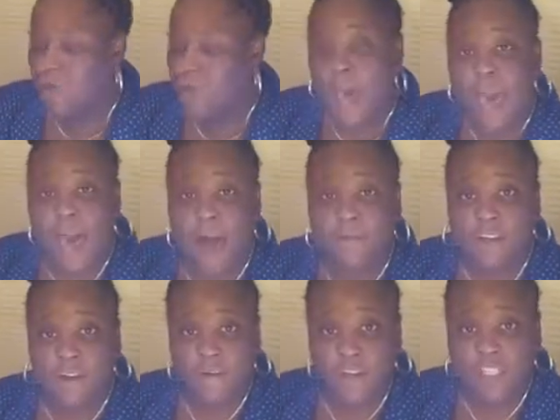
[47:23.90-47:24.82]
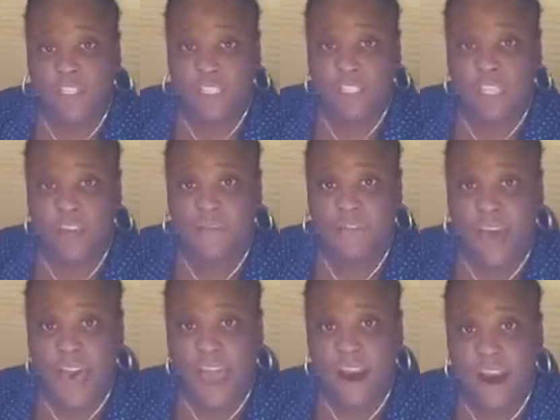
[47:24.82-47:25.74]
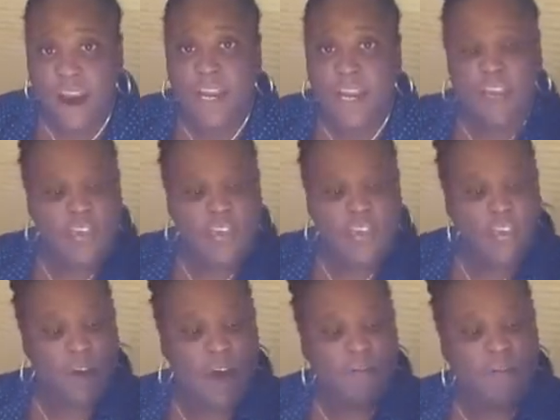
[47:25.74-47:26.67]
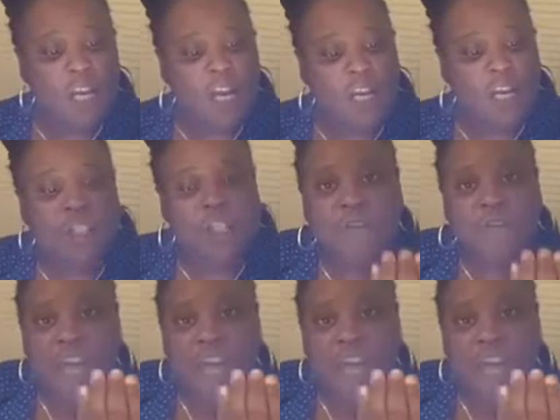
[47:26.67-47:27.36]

you have deficiency of iron? You ever look at your